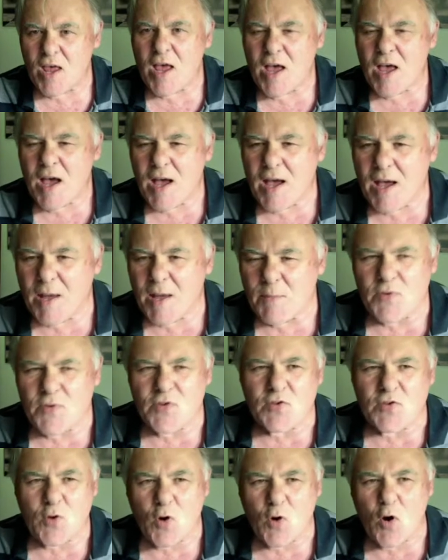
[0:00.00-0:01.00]
The
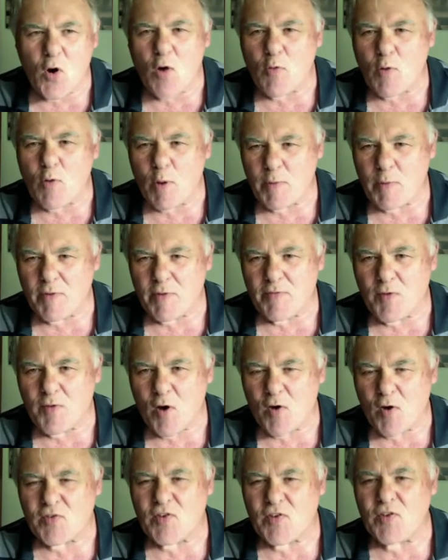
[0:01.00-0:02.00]
score, Robert
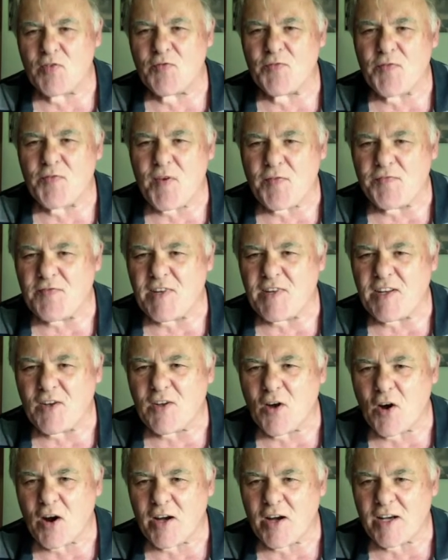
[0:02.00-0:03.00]
Fox, is
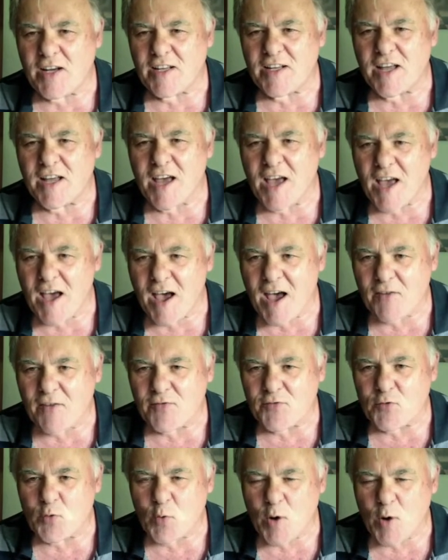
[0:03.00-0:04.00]
59.5
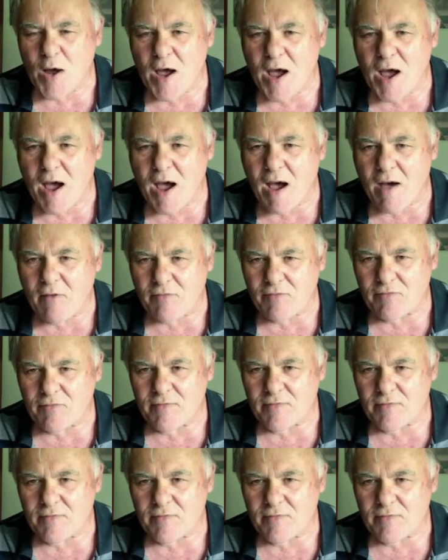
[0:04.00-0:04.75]
to a half.